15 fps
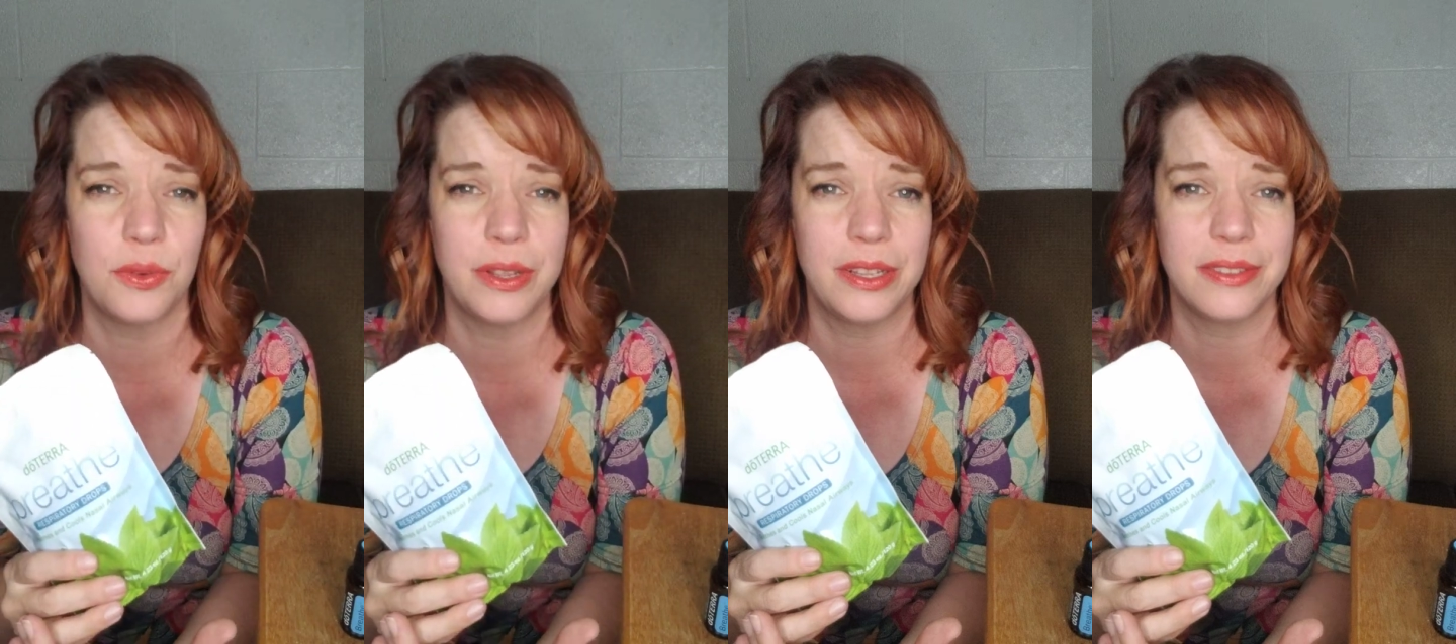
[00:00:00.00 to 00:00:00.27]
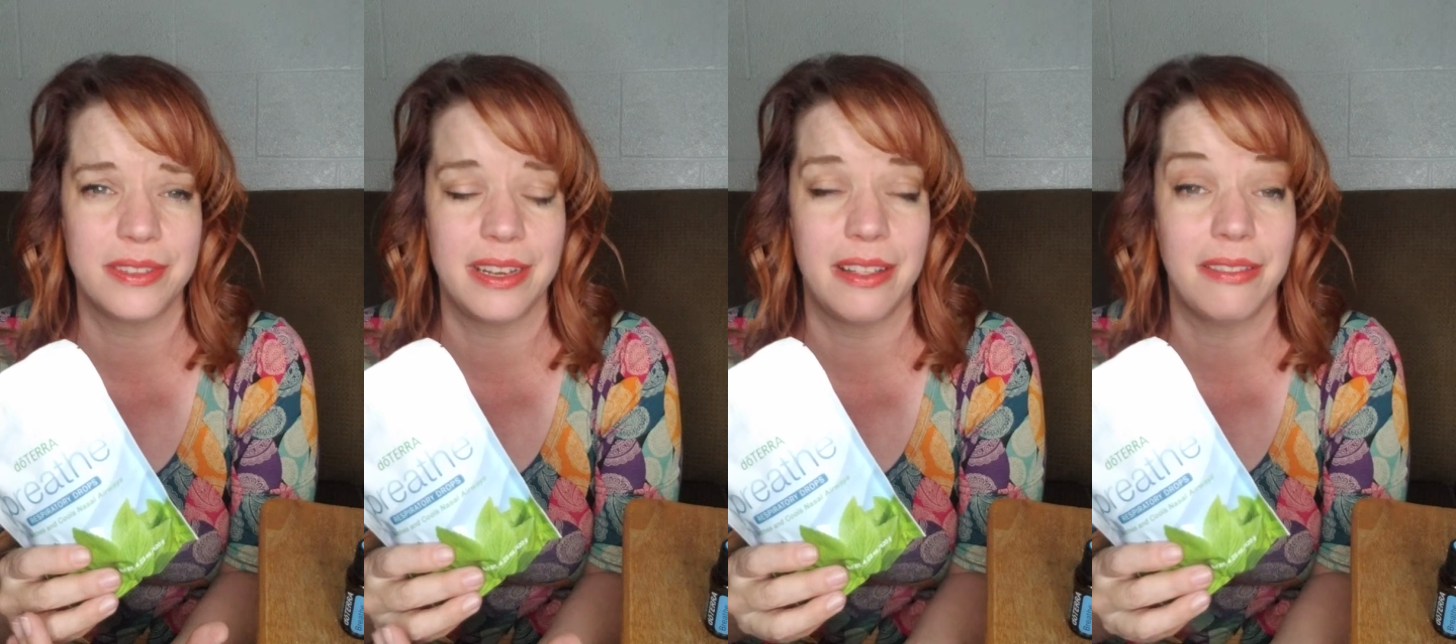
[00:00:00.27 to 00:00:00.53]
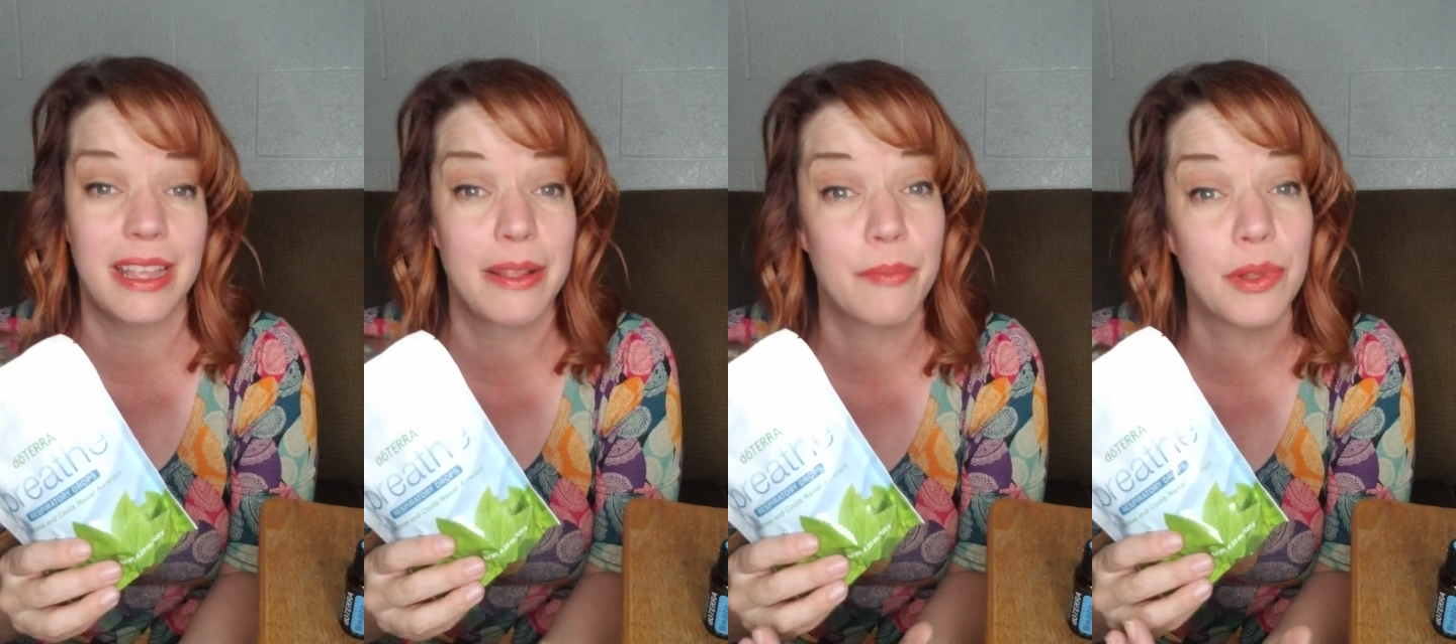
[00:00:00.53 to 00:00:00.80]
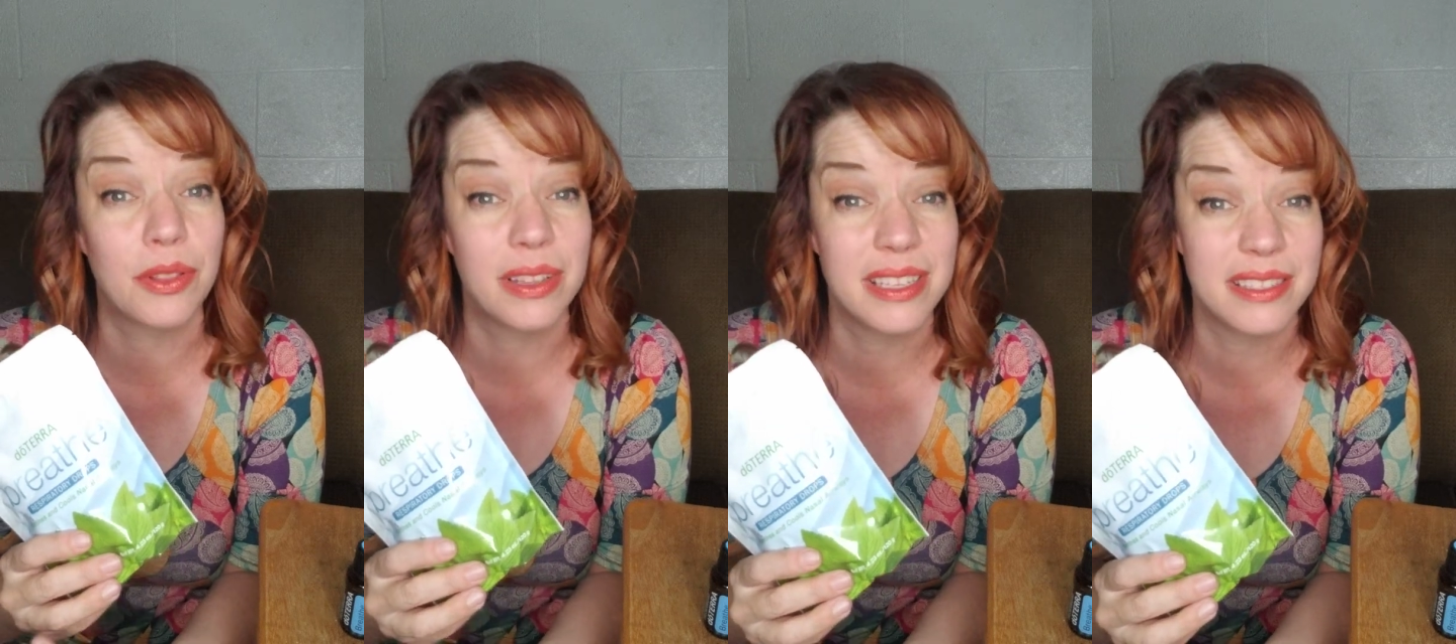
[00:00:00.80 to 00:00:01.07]
oils in it, like
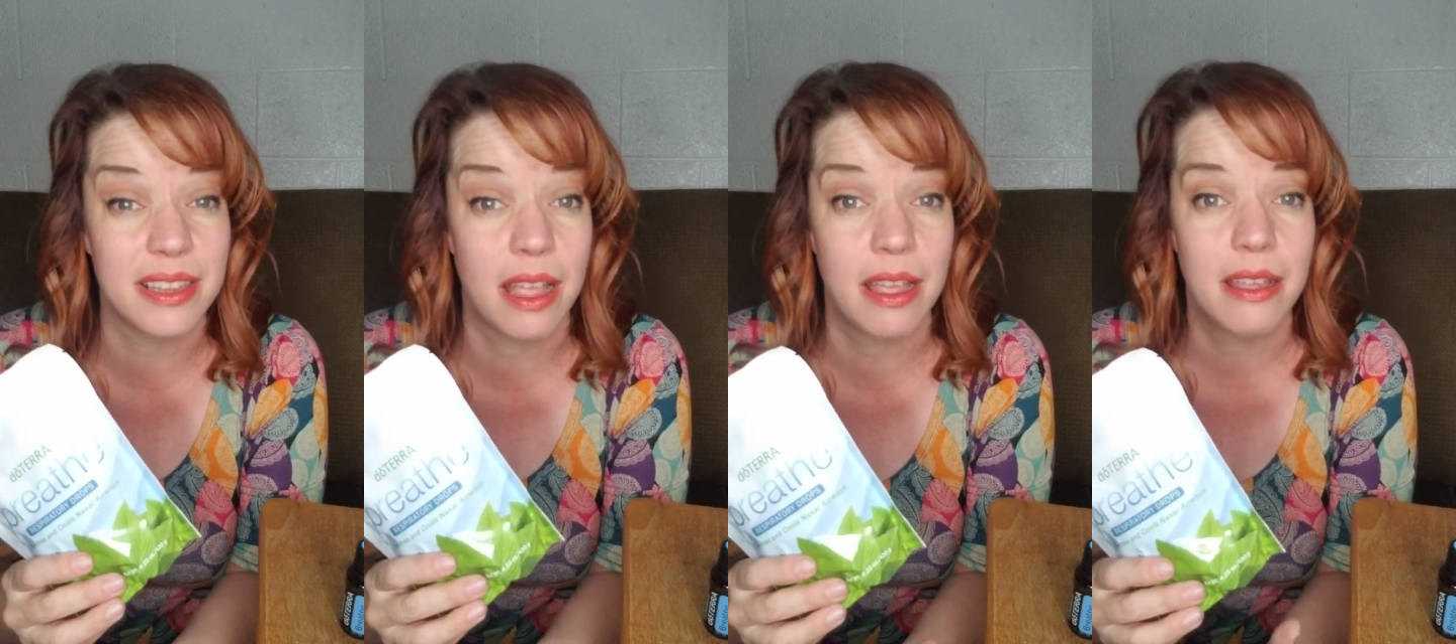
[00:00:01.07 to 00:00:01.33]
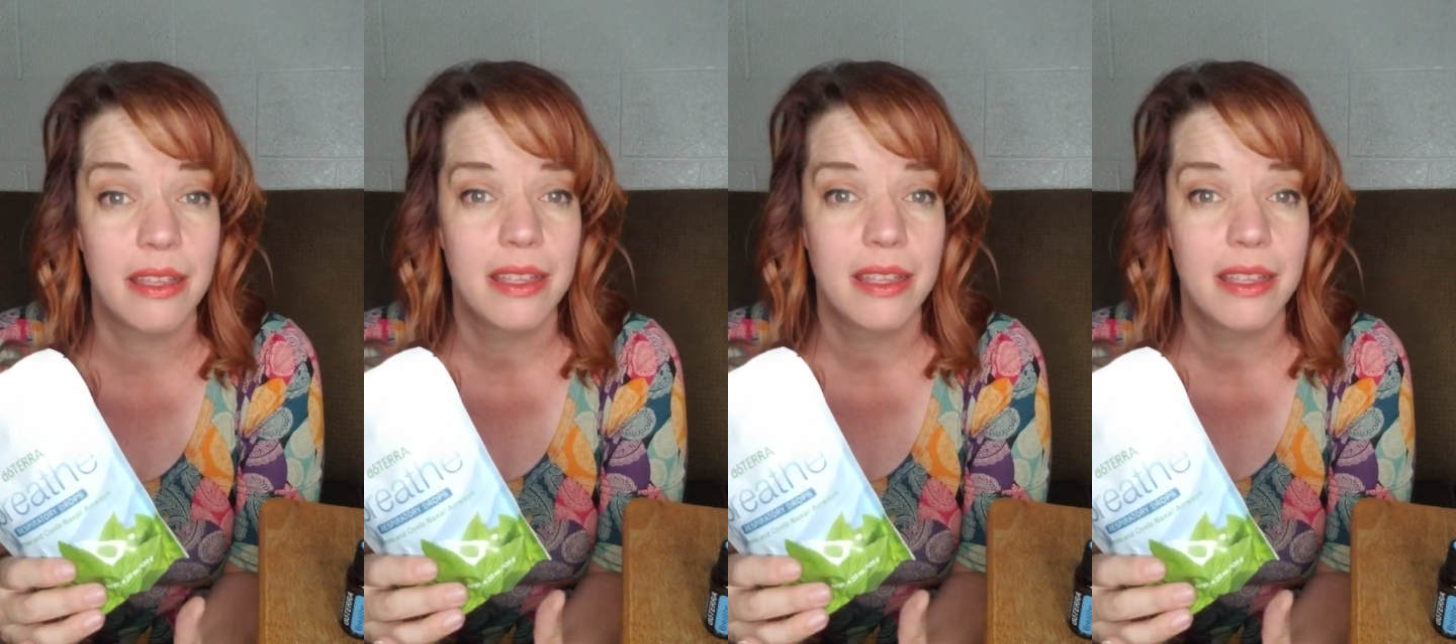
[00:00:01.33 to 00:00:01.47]
Melissa.